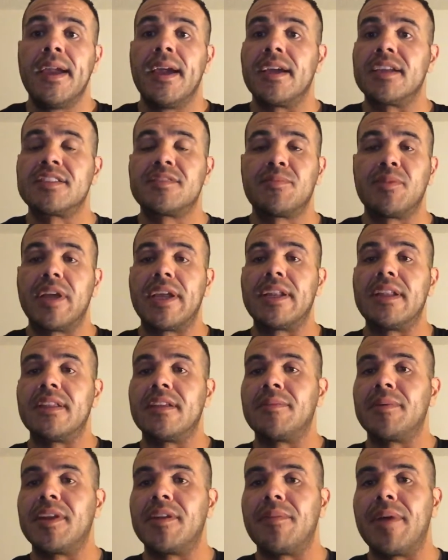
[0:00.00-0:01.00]
explain a
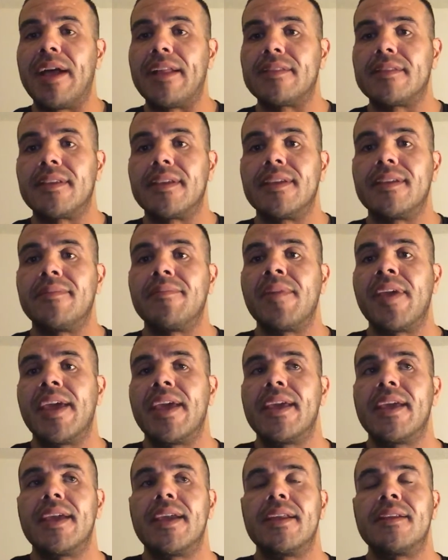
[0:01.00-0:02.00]
little bit about them,
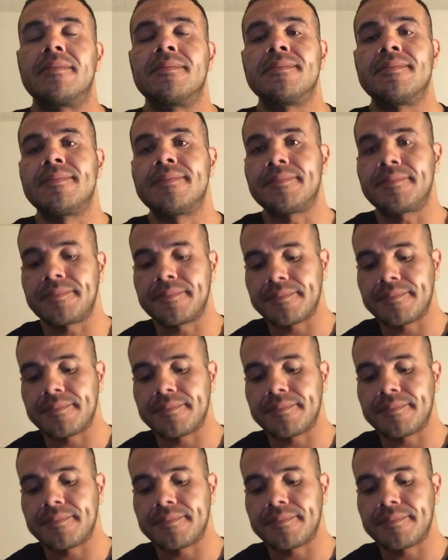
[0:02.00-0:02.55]
and